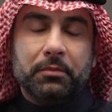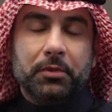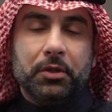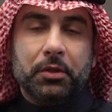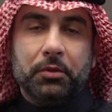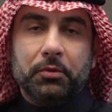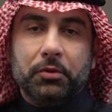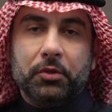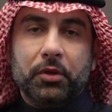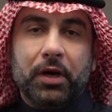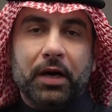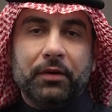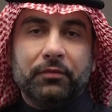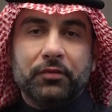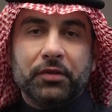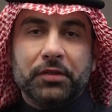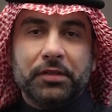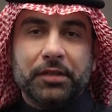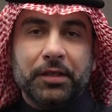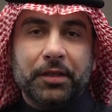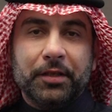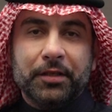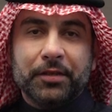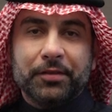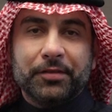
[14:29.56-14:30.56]
you have to
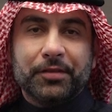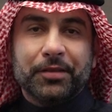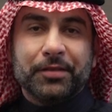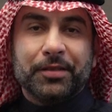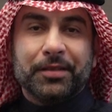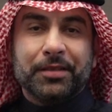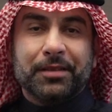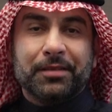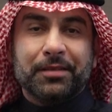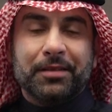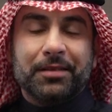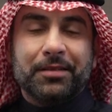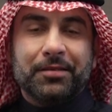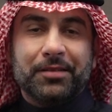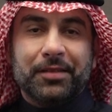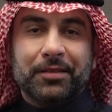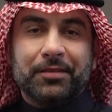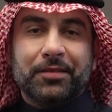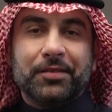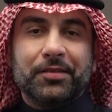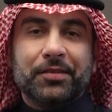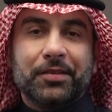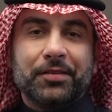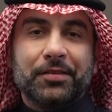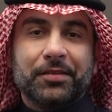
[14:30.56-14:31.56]
see this as
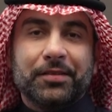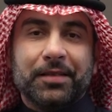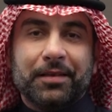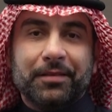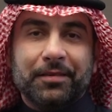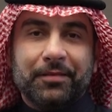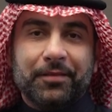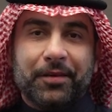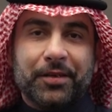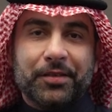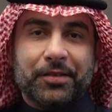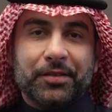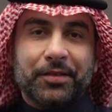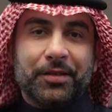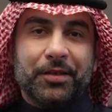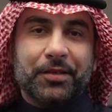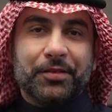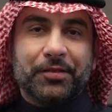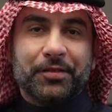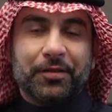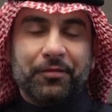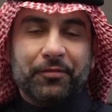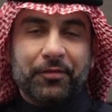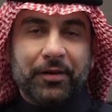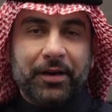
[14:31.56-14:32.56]
citizens and
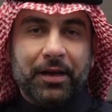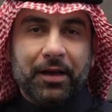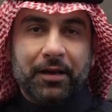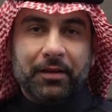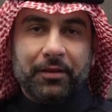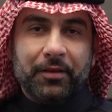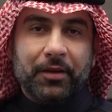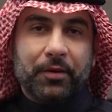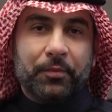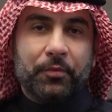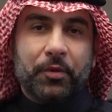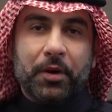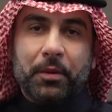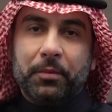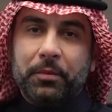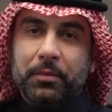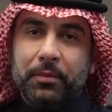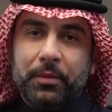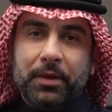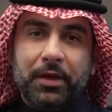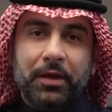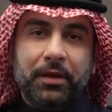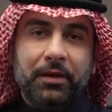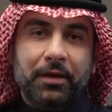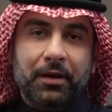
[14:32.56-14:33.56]
residents of Riyadh. They're
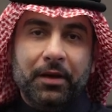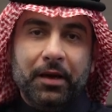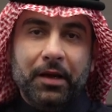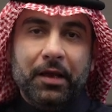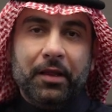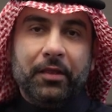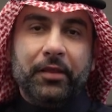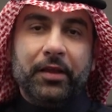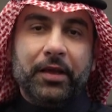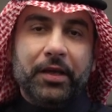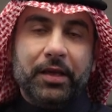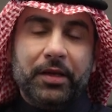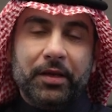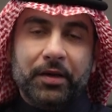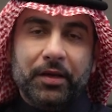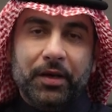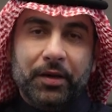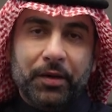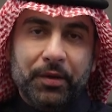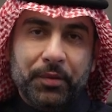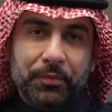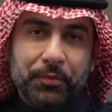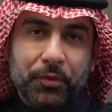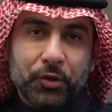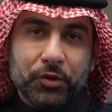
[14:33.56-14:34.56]
probably the
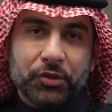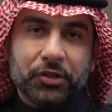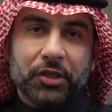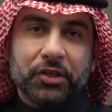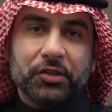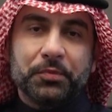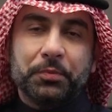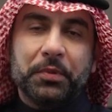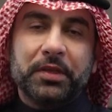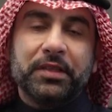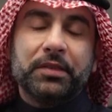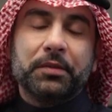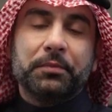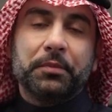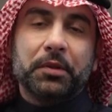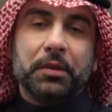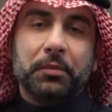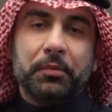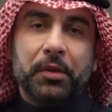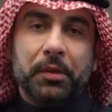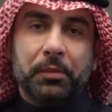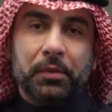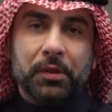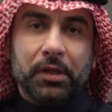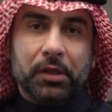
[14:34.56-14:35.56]
most hospitable
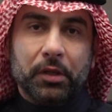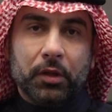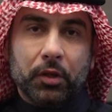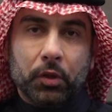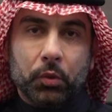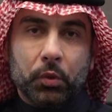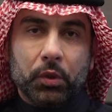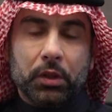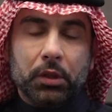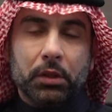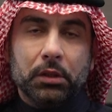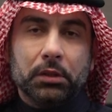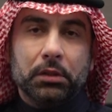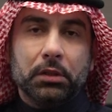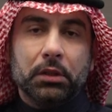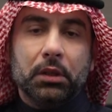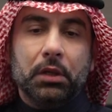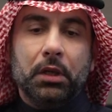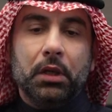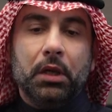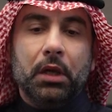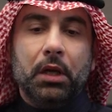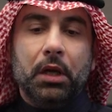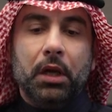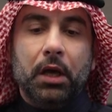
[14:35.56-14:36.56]
people in the world.
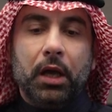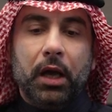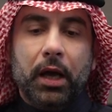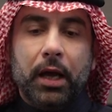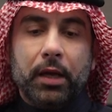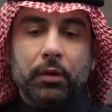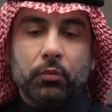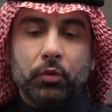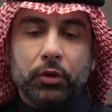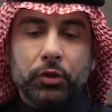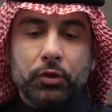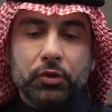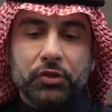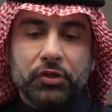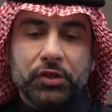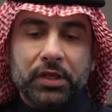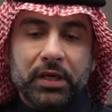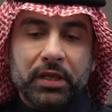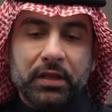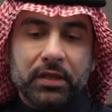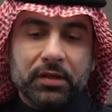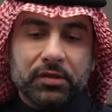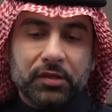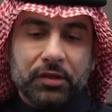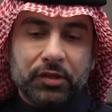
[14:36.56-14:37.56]
And what you see
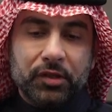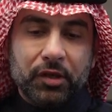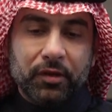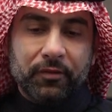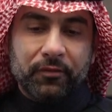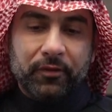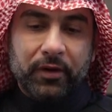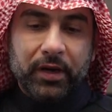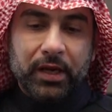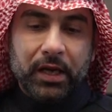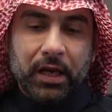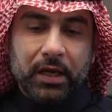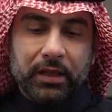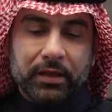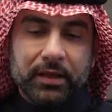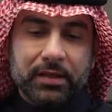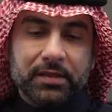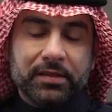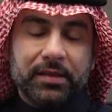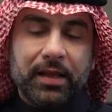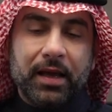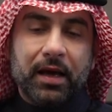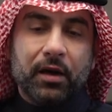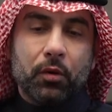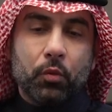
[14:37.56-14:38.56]
in the city of Riyadh
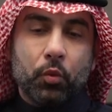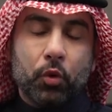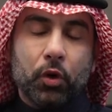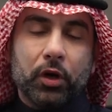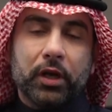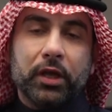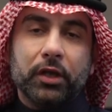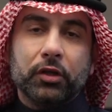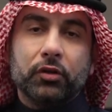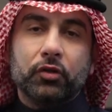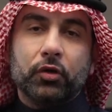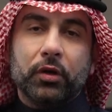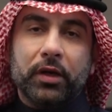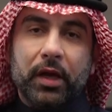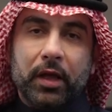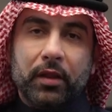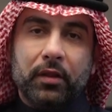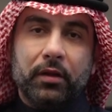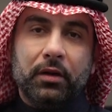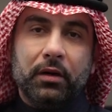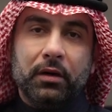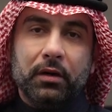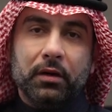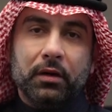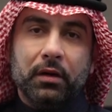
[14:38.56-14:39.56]
is they are working
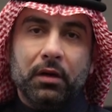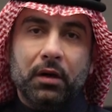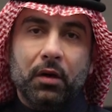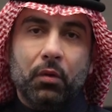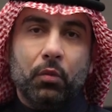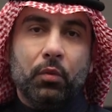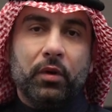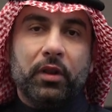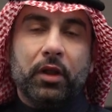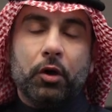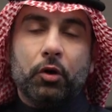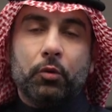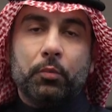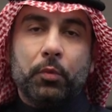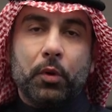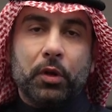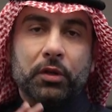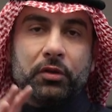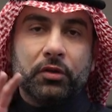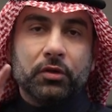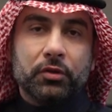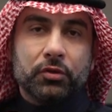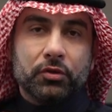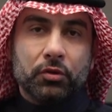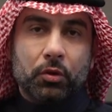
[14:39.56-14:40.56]
together with our
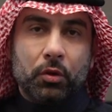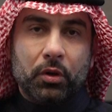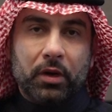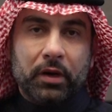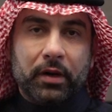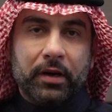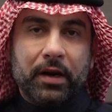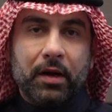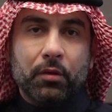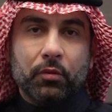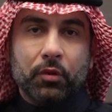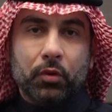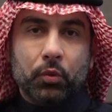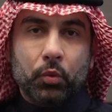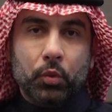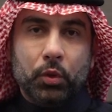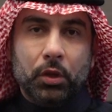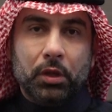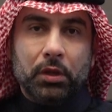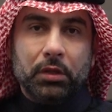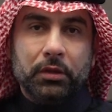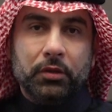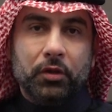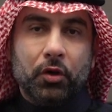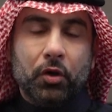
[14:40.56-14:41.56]
partners all around the
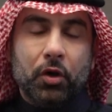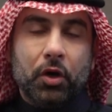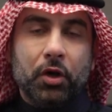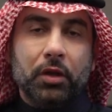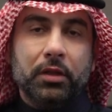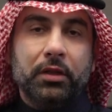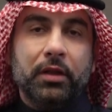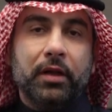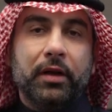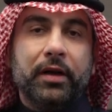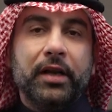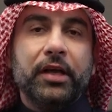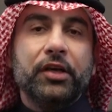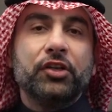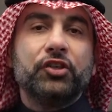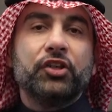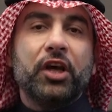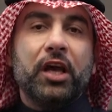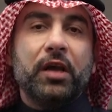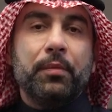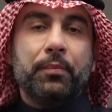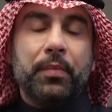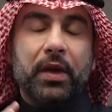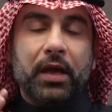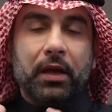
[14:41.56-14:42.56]
world on
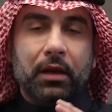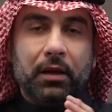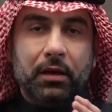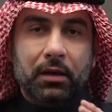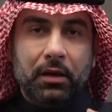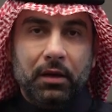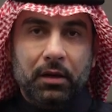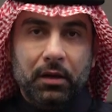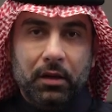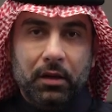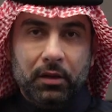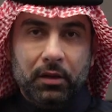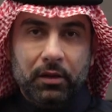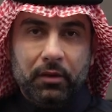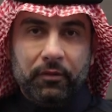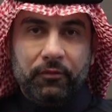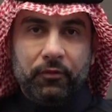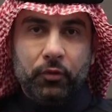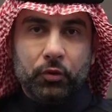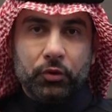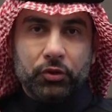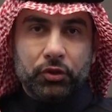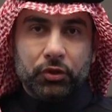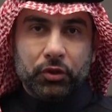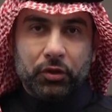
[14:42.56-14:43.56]
reshaping the
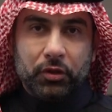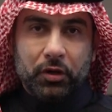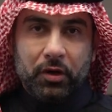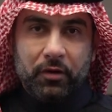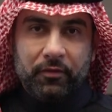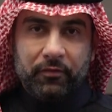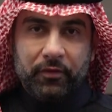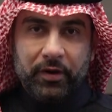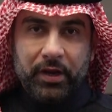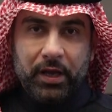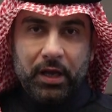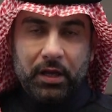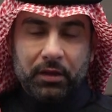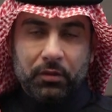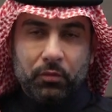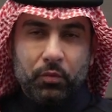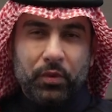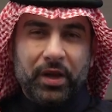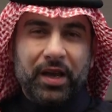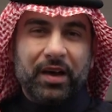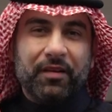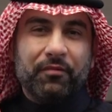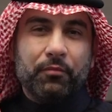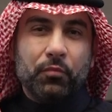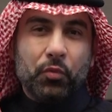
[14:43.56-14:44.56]
future of Riyadh.
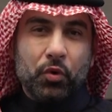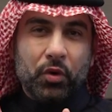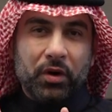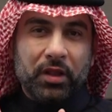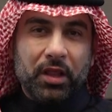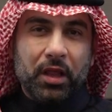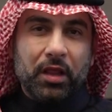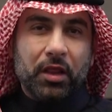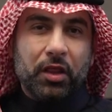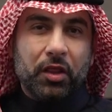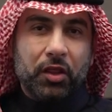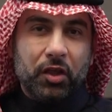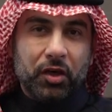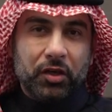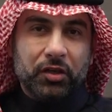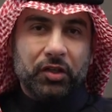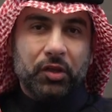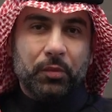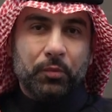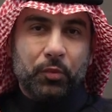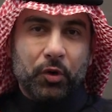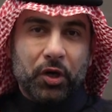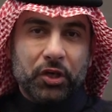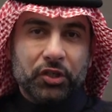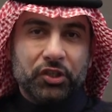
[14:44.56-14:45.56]
We have more than
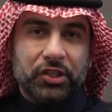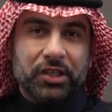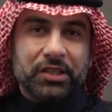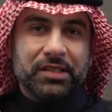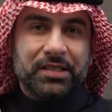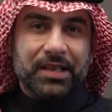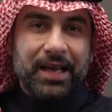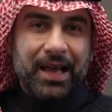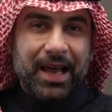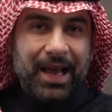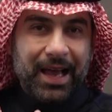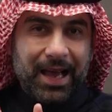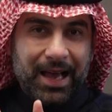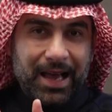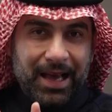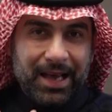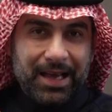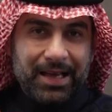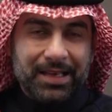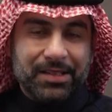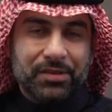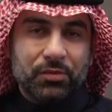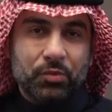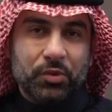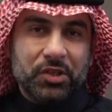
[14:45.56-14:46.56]
30 projects
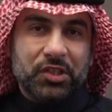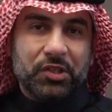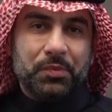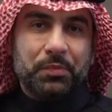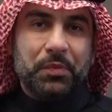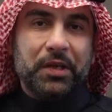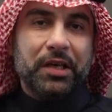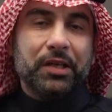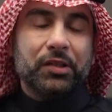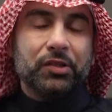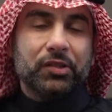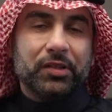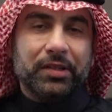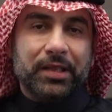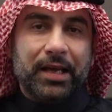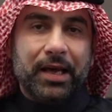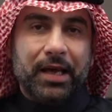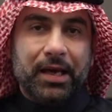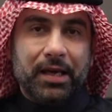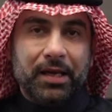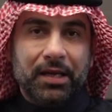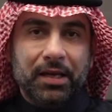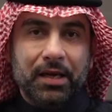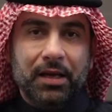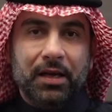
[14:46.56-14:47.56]
as we speak
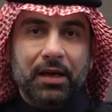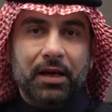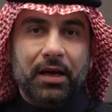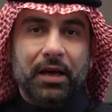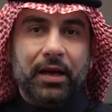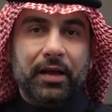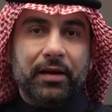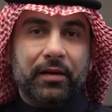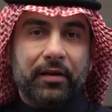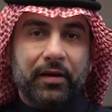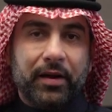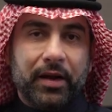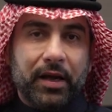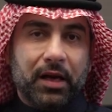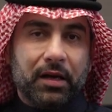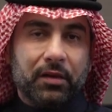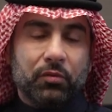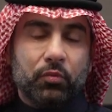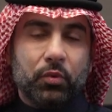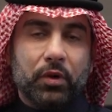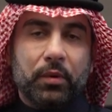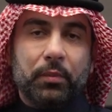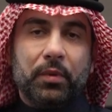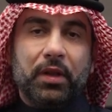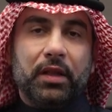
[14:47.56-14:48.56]
today in
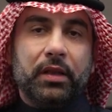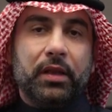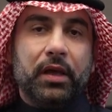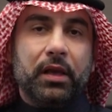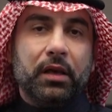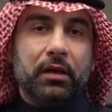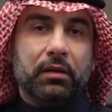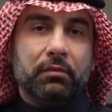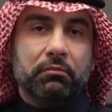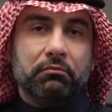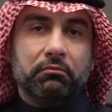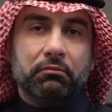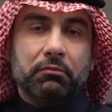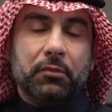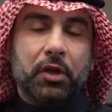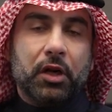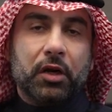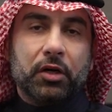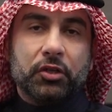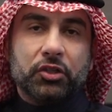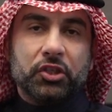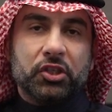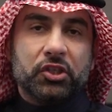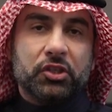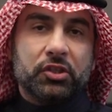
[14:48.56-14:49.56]
Riyadh. We're building the
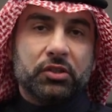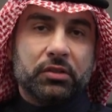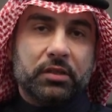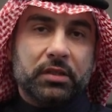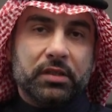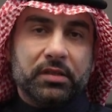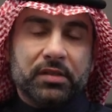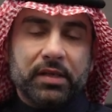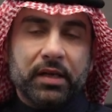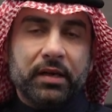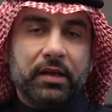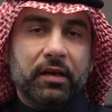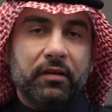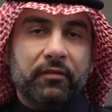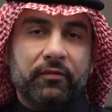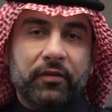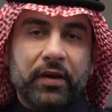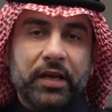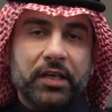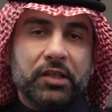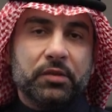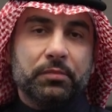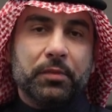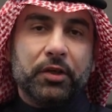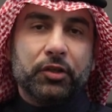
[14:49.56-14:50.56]
largest
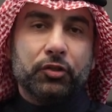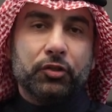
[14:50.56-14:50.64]
single-phase